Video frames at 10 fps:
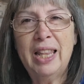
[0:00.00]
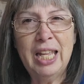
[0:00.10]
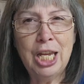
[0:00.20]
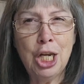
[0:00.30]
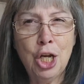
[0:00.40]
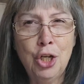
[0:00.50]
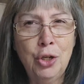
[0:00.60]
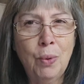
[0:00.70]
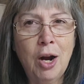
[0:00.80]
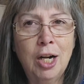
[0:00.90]
think you know who
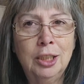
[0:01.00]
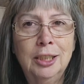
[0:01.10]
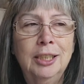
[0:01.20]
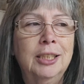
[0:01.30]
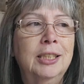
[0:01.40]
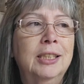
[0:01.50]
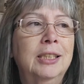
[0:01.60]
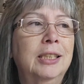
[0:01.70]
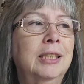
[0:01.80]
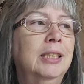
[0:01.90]
you are.
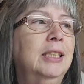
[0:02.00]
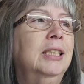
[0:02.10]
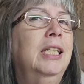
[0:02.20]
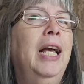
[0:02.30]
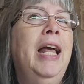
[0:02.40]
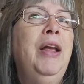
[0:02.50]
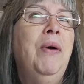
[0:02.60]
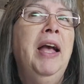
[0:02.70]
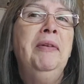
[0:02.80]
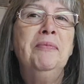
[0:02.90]

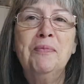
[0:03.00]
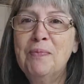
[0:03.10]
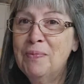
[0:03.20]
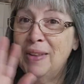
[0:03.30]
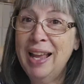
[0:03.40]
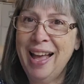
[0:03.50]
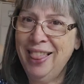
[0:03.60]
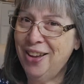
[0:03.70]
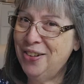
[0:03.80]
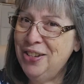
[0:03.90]
Anyway,
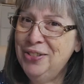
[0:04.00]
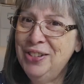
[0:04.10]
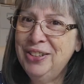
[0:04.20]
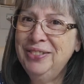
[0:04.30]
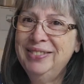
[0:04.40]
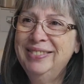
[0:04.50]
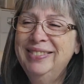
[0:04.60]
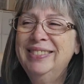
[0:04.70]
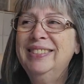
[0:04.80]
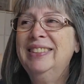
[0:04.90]
hello to you too.
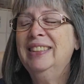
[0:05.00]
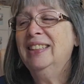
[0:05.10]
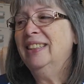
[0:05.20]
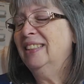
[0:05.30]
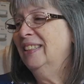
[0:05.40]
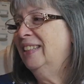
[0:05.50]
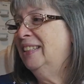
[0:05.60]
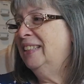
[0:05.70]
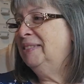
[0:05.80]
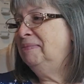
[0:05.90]

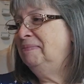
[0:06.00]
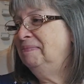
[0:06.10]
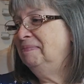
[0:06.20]
Um,